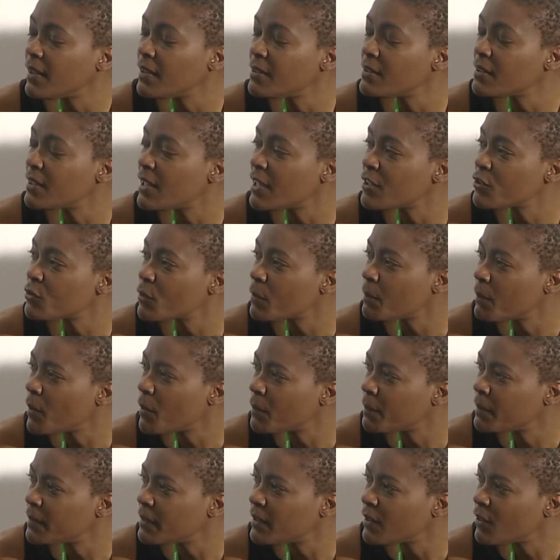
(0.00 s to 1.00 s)
Intellectual
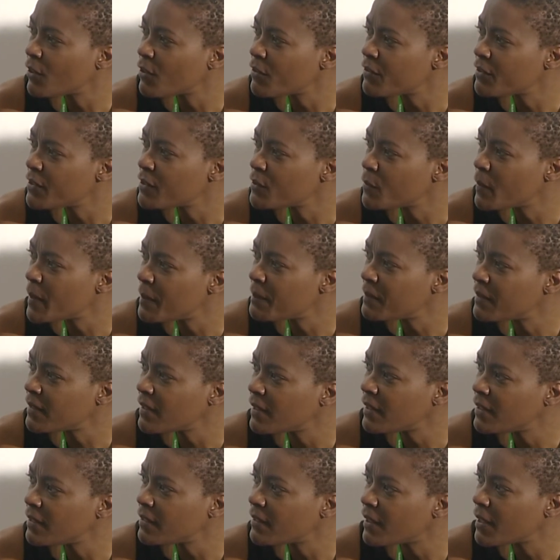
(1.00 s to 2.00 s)
Property Office
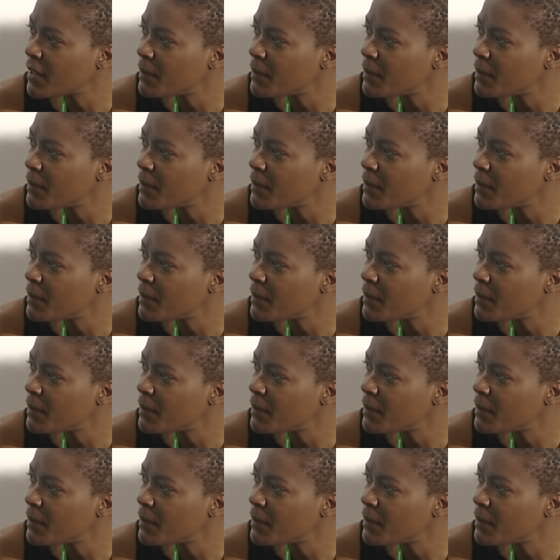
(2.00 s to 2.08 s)
website,